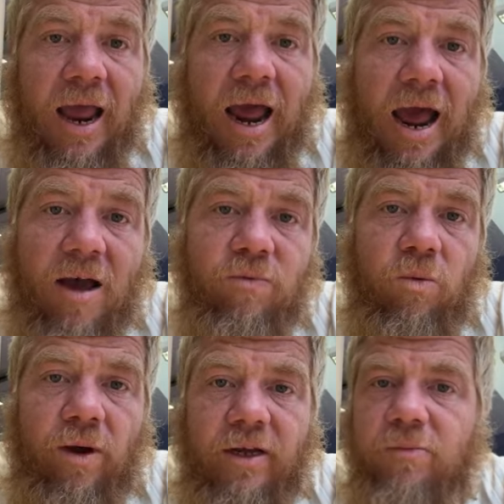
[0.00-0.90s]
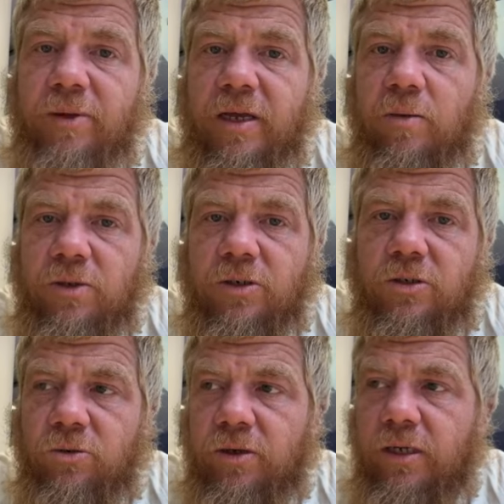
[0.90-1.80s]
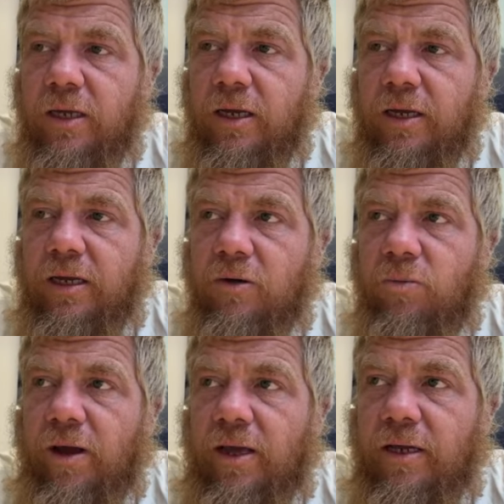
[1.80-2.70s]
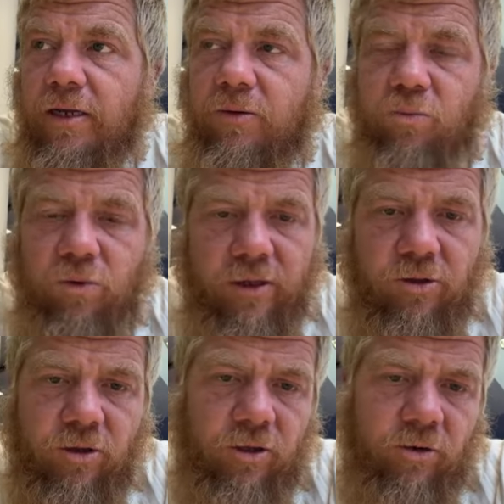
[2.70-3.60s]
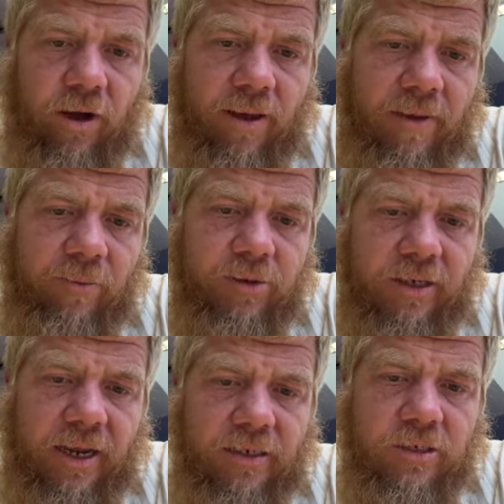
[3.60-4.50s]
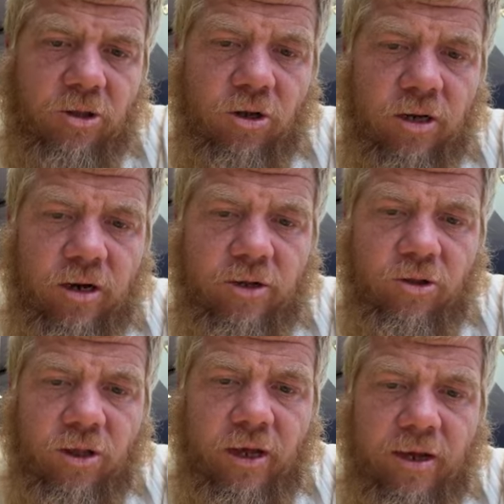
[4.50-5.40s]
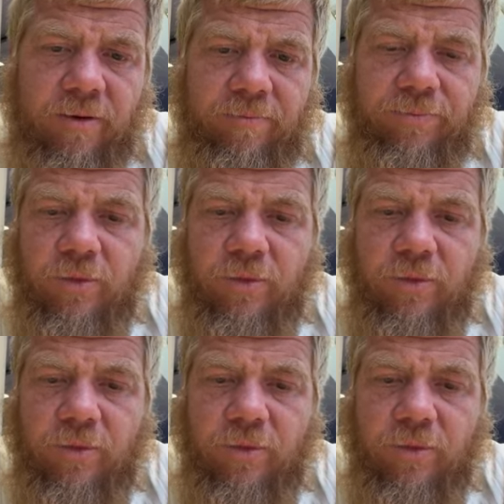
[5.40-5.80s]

have a way to be able to do it in a way in which, you know, I'm able to gain such a large um,